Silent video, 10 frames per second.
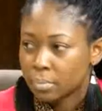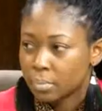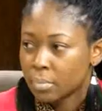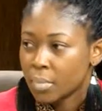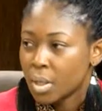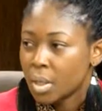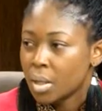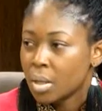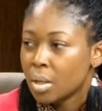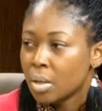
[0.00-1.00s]
reason, maybe say you
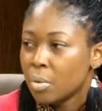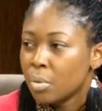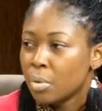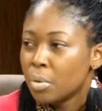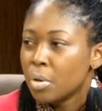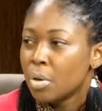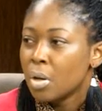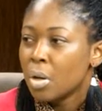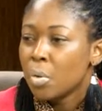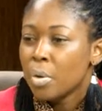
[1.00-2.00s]
give. Uh, I don't
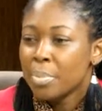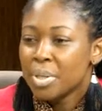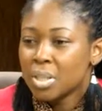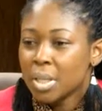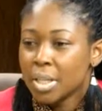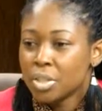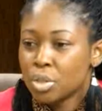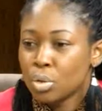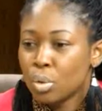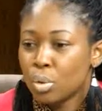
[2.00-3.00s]
forget that Maybe third one now.
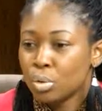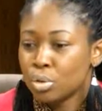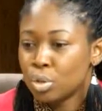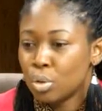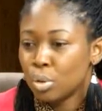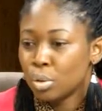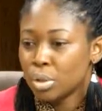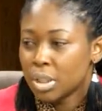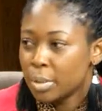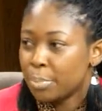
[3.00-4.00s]
she go, she go
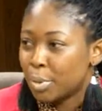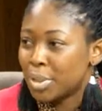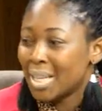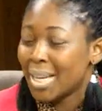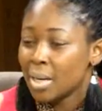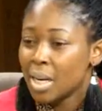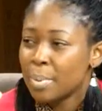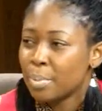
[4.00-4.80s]
keep body. And so she go,